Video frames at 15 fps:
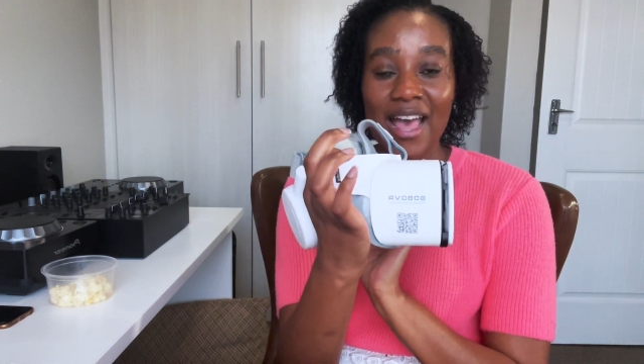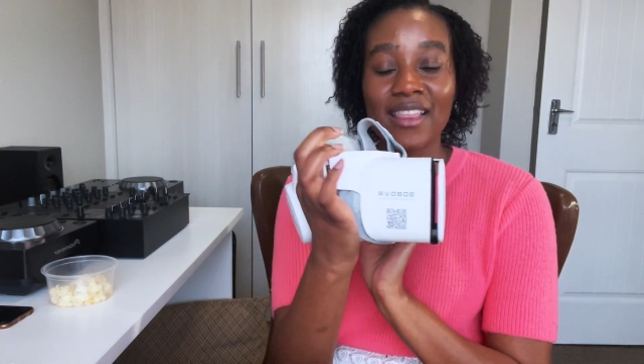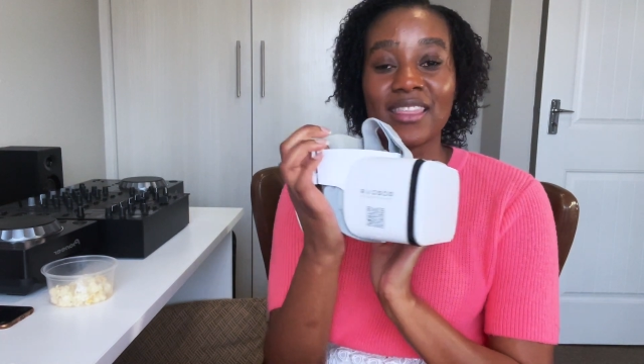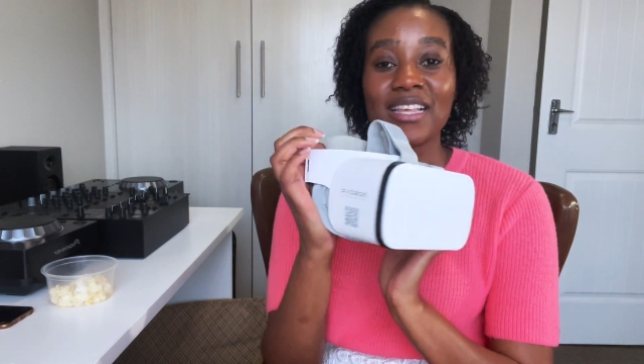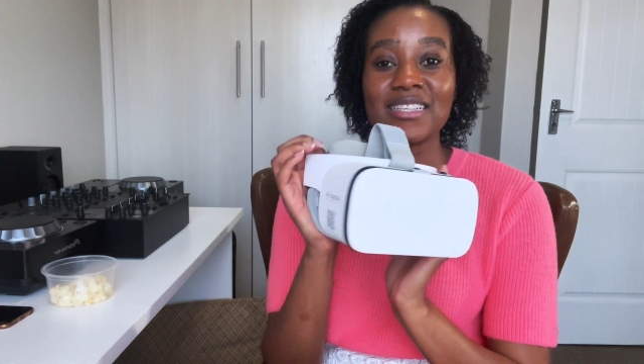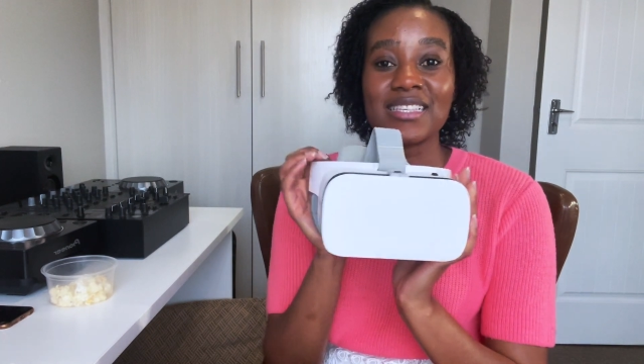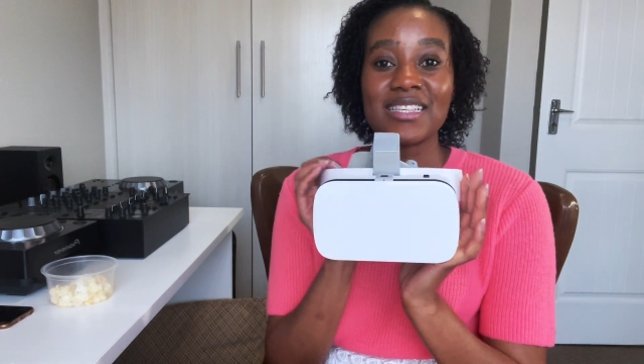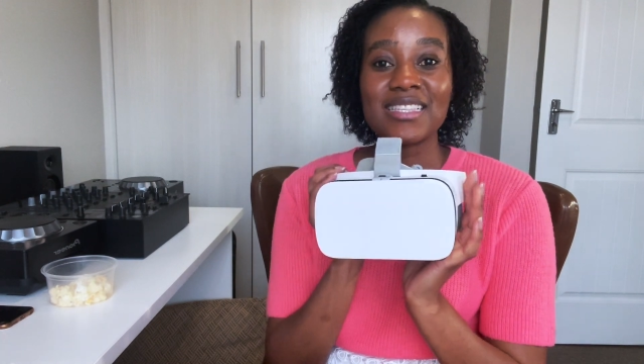
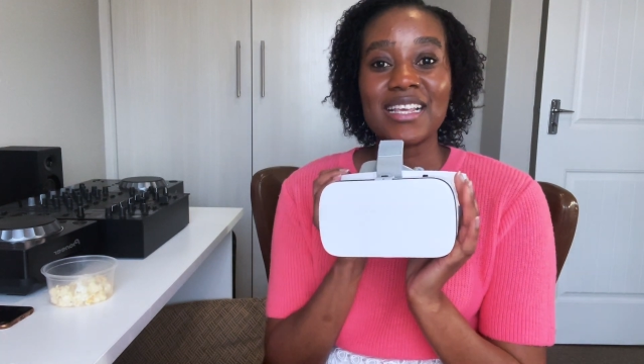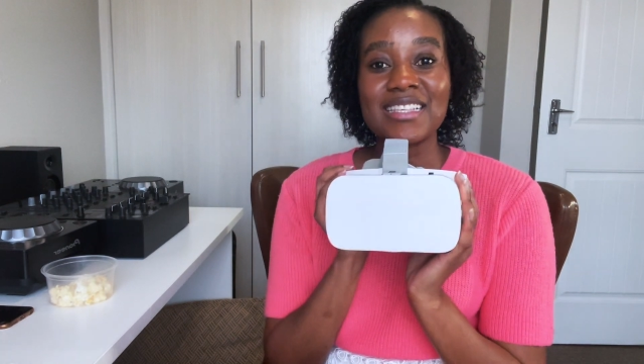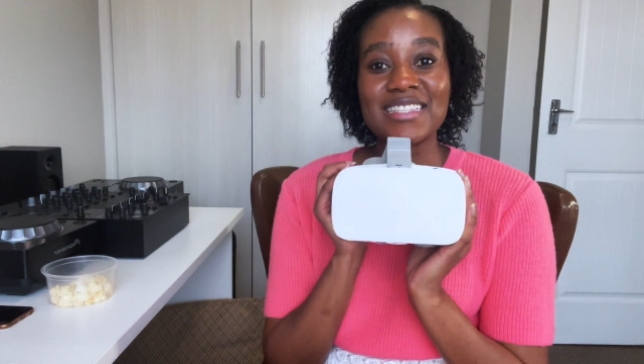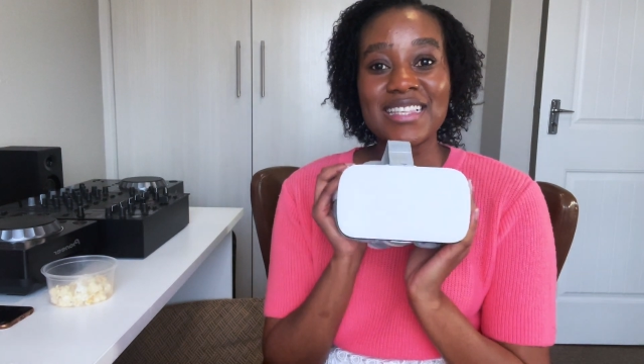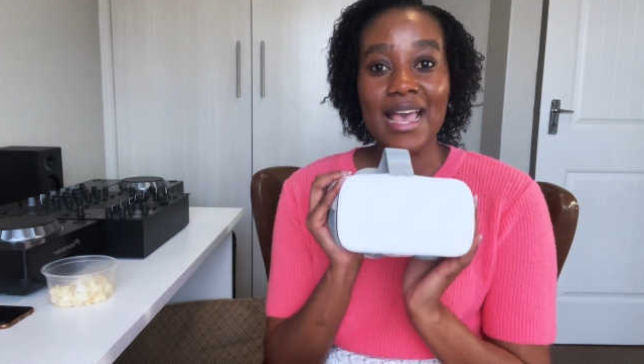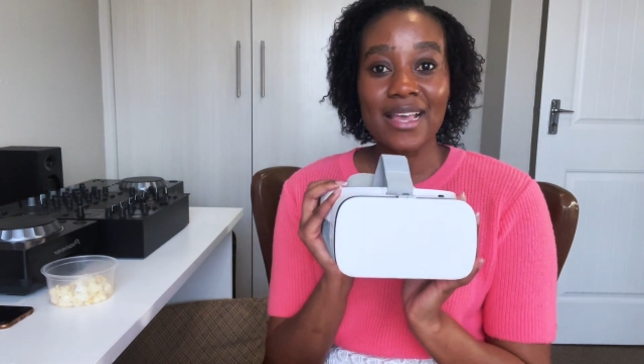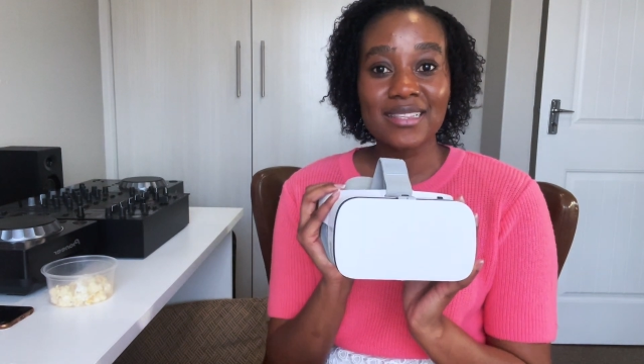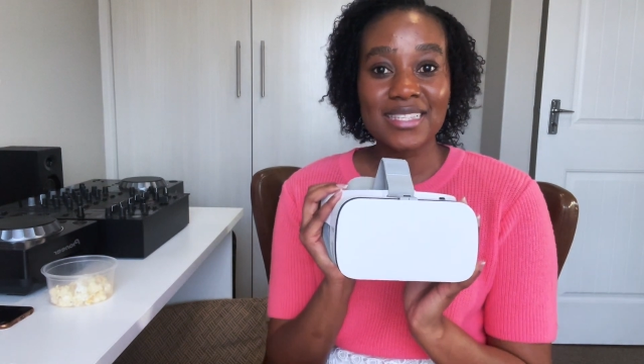This is the
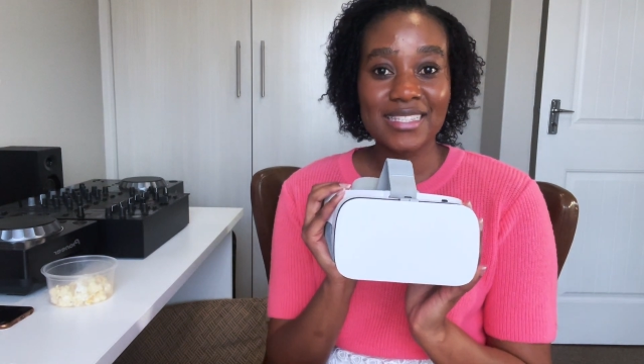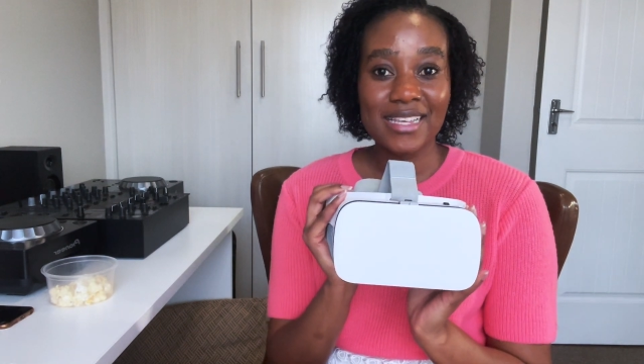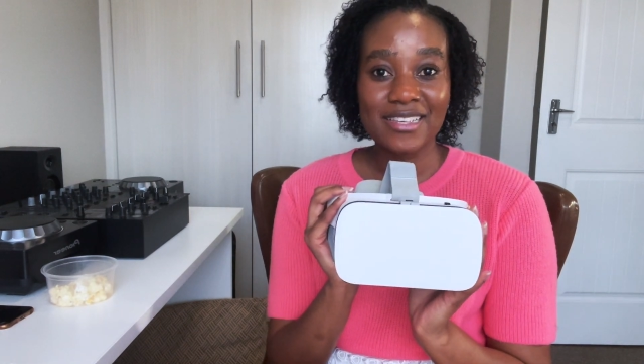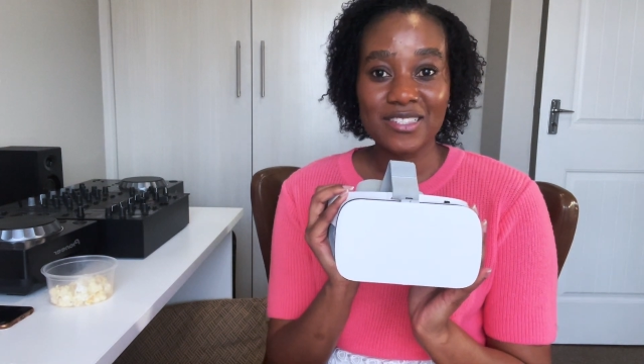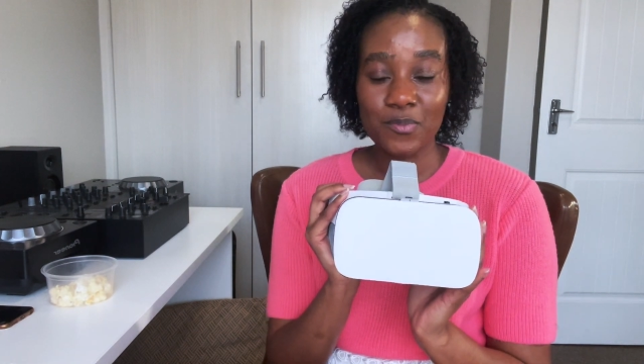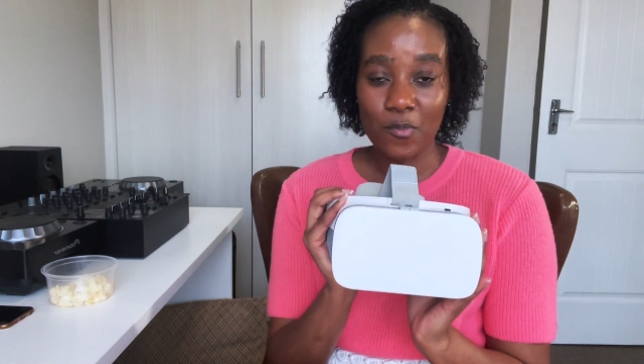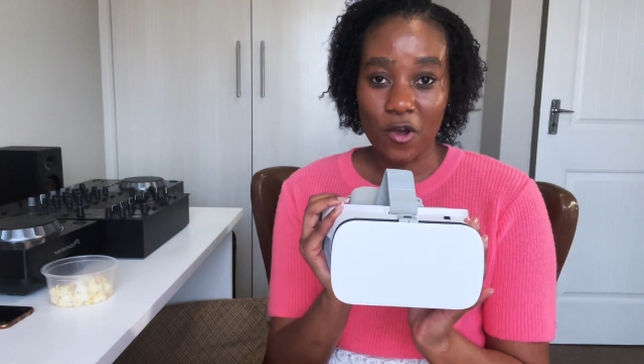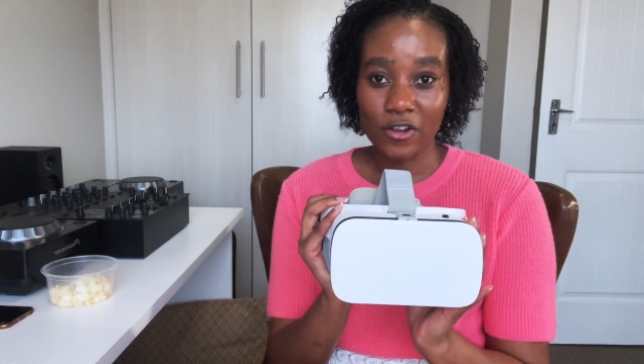
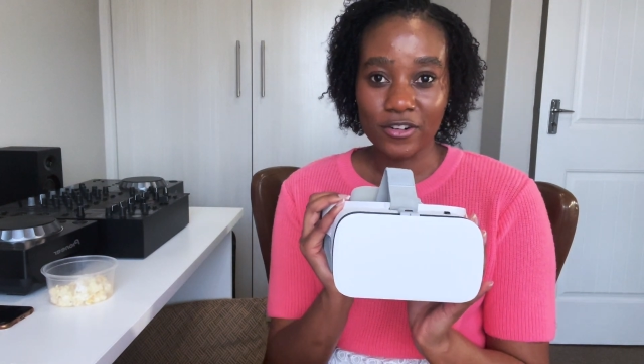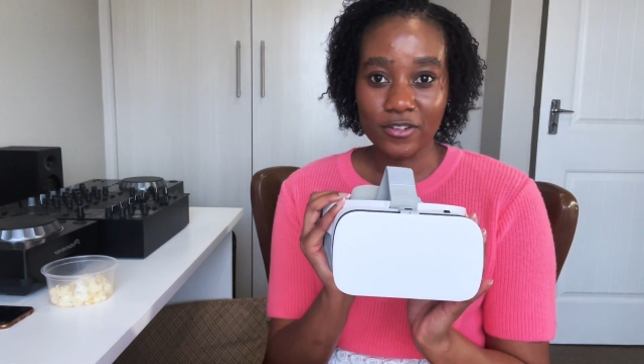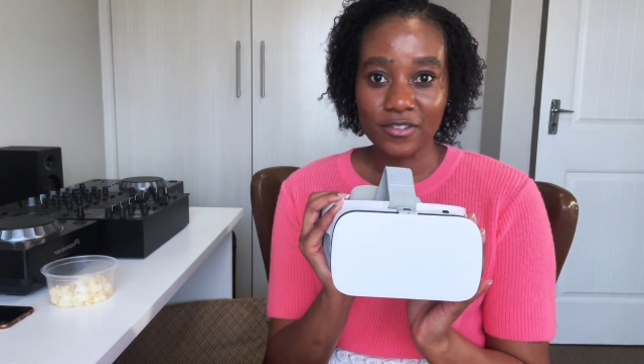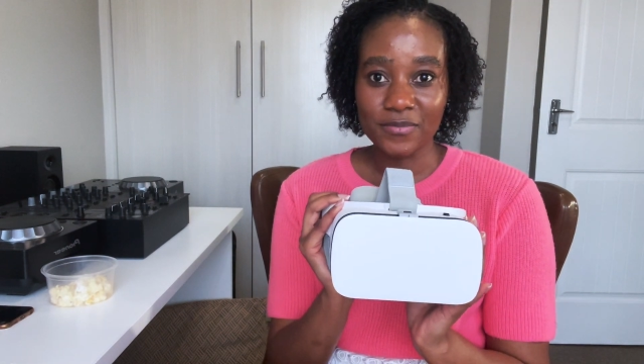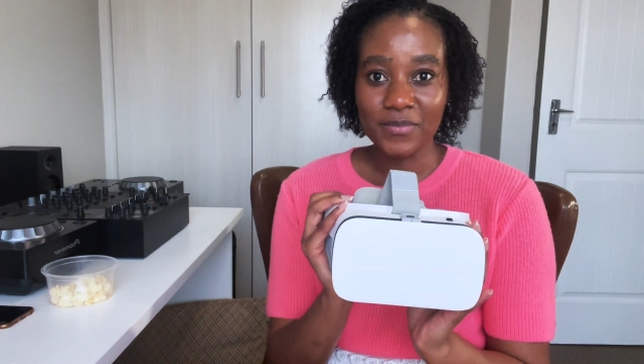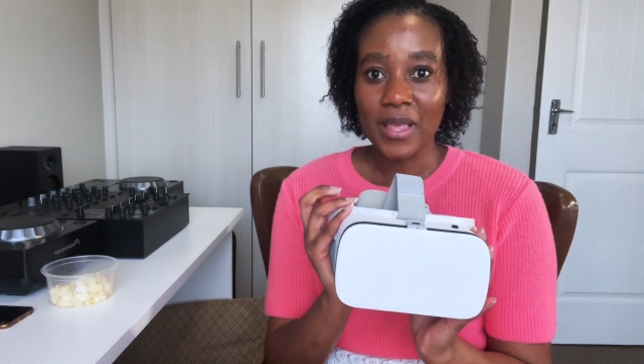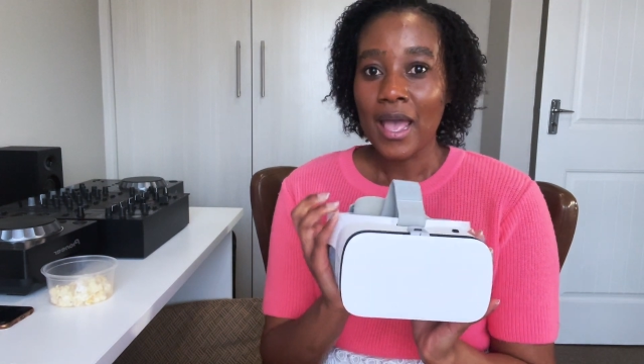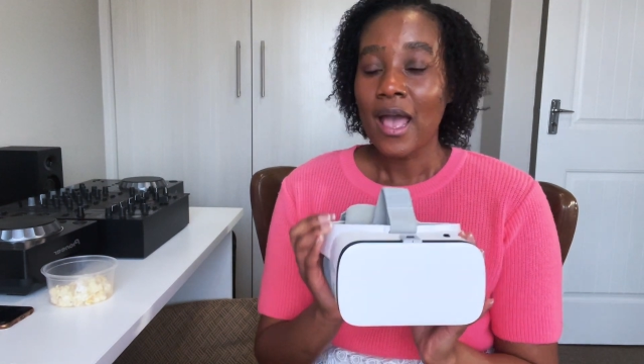Z6 model.